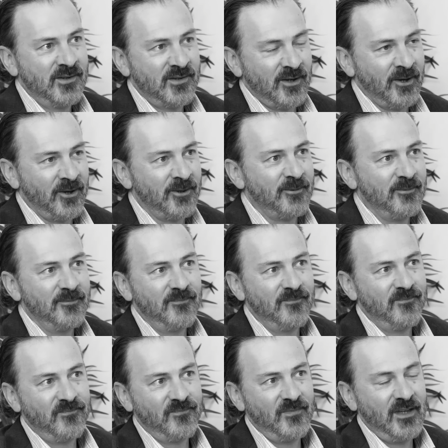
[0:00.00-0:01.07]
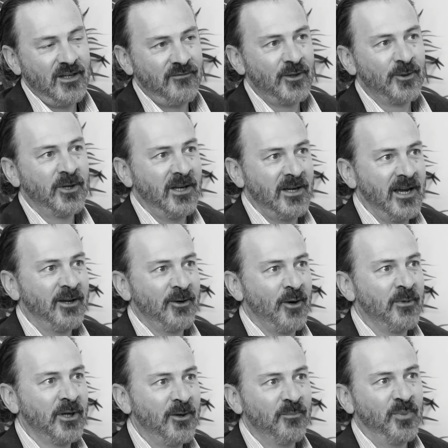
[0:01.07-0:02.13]
so if you look at
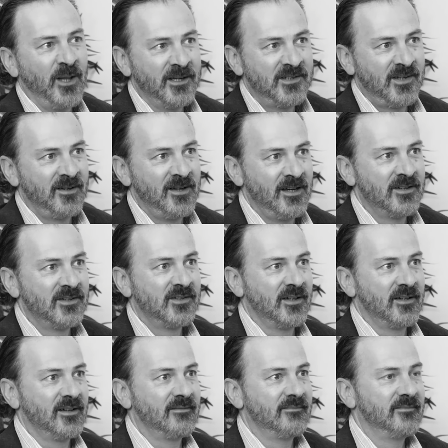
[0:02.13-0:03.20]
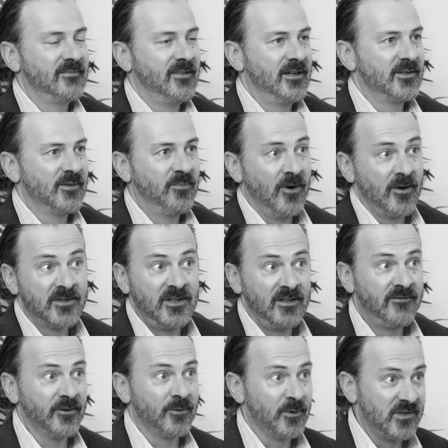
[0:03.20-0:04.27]
economic complexity as a as a
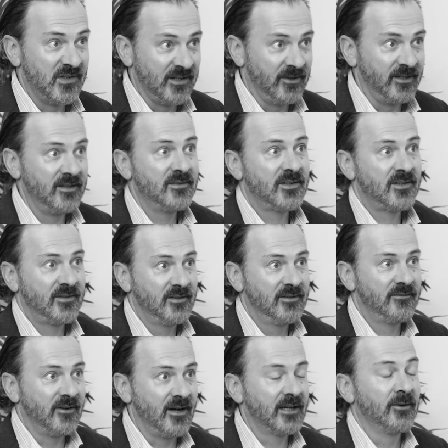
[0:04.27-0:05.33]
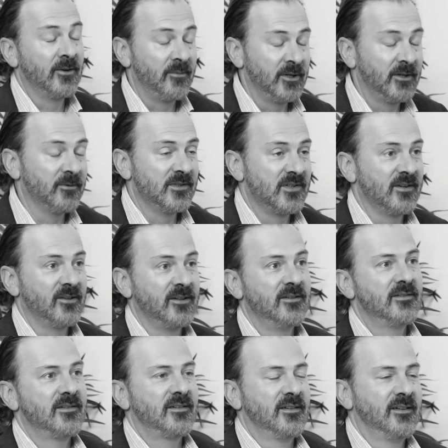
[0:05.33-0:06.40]
proxy for resilience, yep. for economic
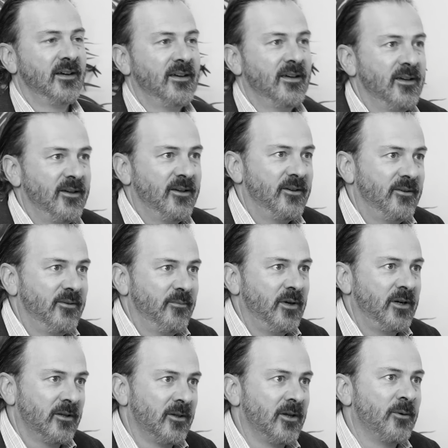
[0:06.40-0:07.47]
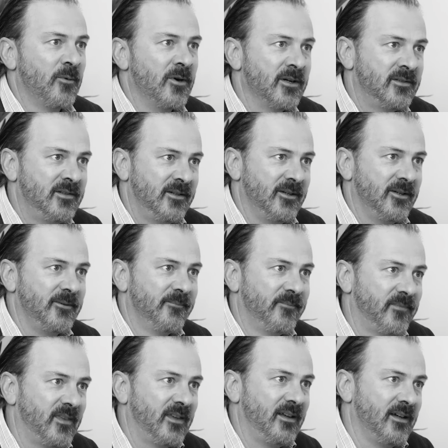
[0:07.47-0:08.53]
resilience, yep. we got a lot of work to do.
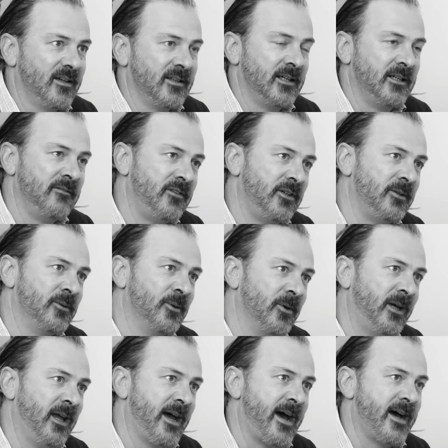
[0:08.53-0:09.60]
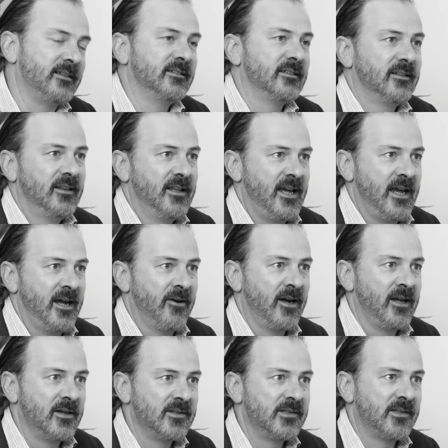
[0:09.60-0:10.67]
And then if you look at the
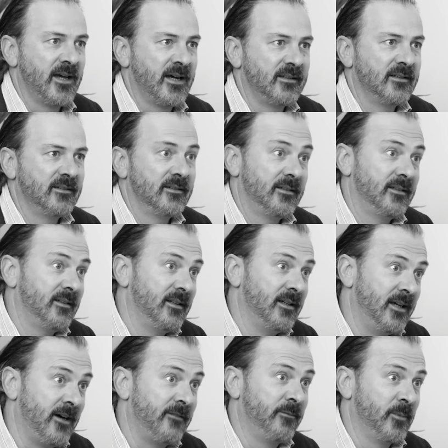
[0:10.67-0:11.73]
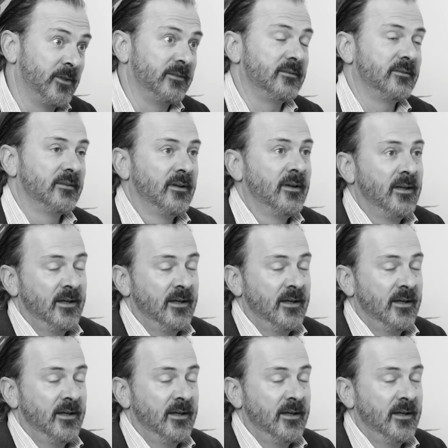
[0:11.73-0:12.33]
areas that the government